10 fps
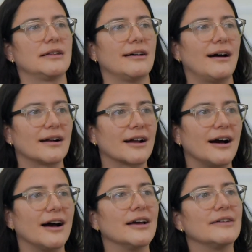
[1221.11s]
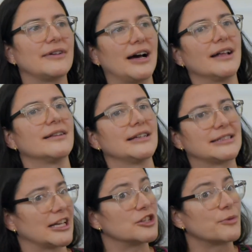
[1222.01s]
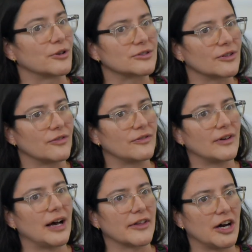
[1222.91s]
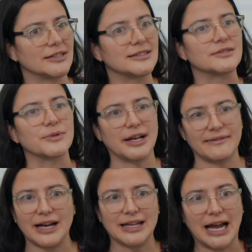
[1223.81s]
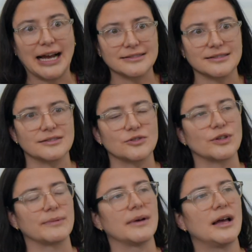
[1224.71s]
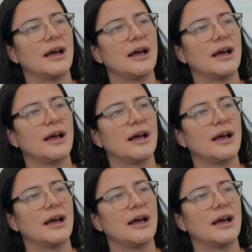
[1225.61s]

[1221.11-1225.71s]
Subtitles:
the archive and the sketchbooks of other artists when I've had access to them.